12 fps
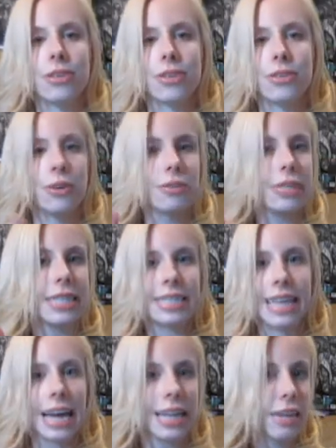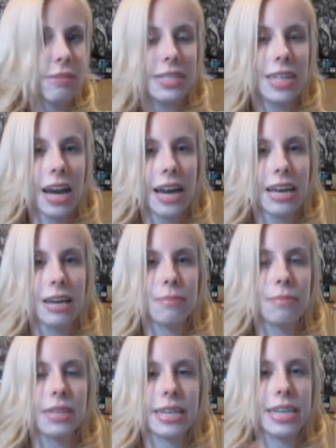knows exactly what
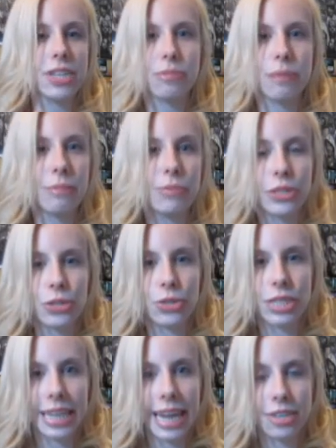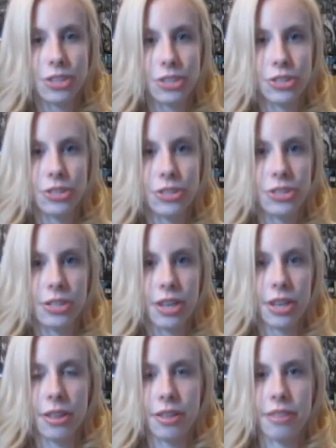time each member usually enters
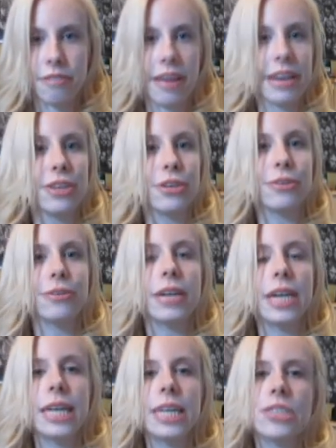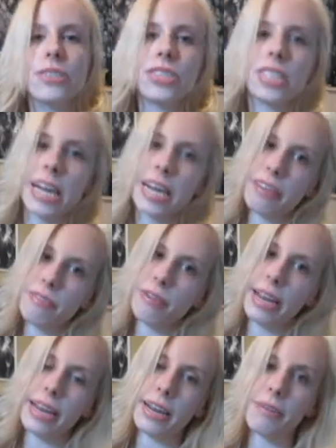the venue. So we're just kind of
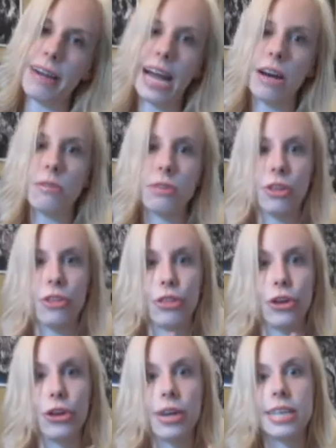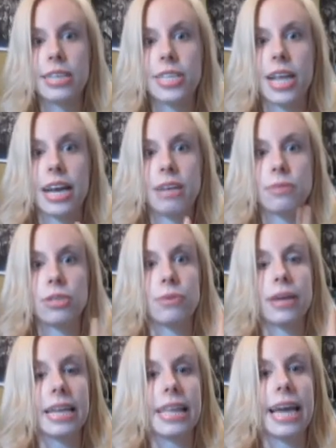waiting around. The goods line was
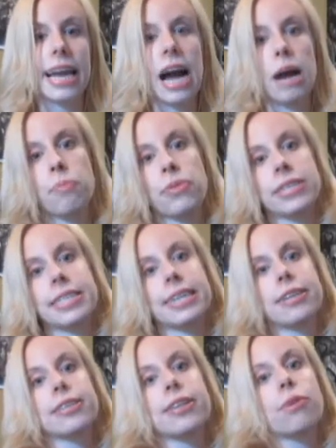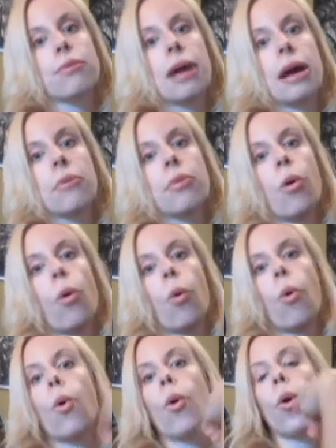already like up the stairs and around the
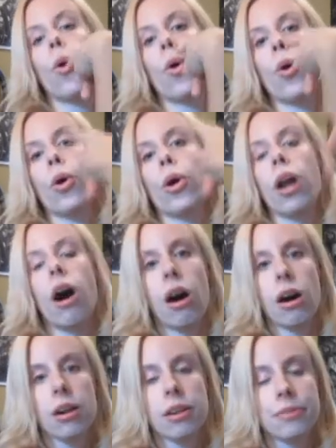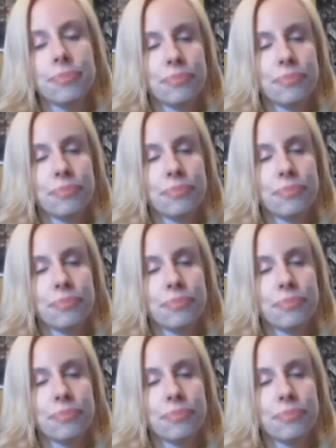whole hall.